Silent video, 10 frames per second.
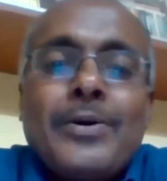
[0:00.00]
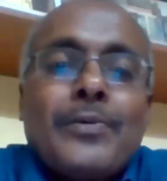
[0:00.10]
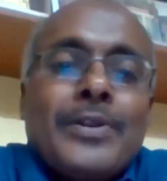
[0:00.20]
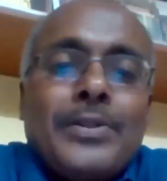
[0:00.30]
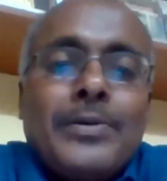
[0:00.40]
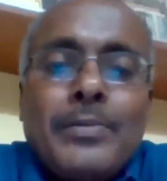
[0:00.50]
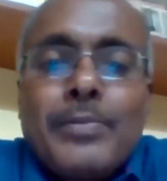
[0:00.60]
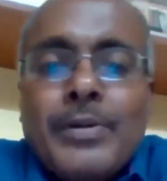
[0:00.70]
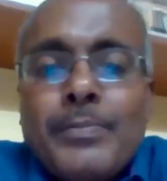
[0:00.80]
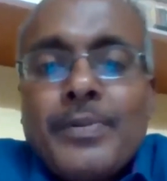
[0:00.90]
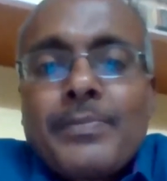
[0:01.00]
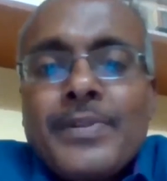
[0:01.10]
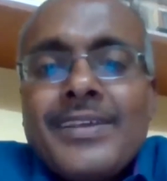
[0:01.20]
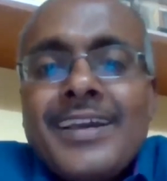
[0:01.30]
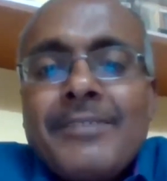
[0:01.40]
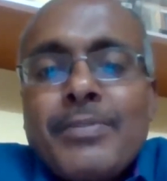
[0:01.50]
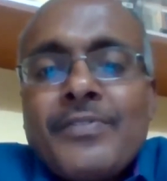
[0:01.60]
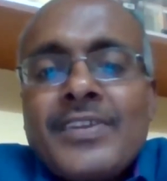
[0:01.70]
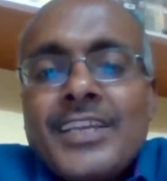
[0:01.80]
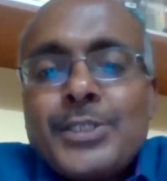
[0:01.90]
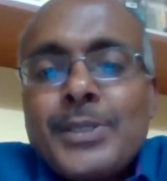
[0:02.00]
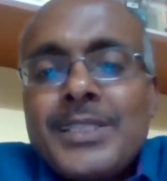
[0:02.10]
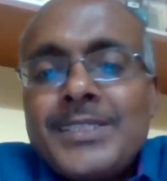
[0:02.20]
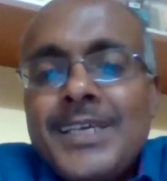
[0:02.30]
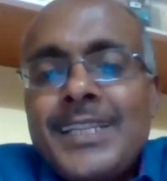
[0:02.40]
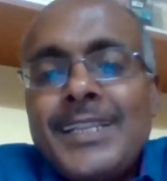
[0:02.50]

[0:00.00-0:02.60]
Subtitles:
Over to you, yeah, Professor Ashwath is there?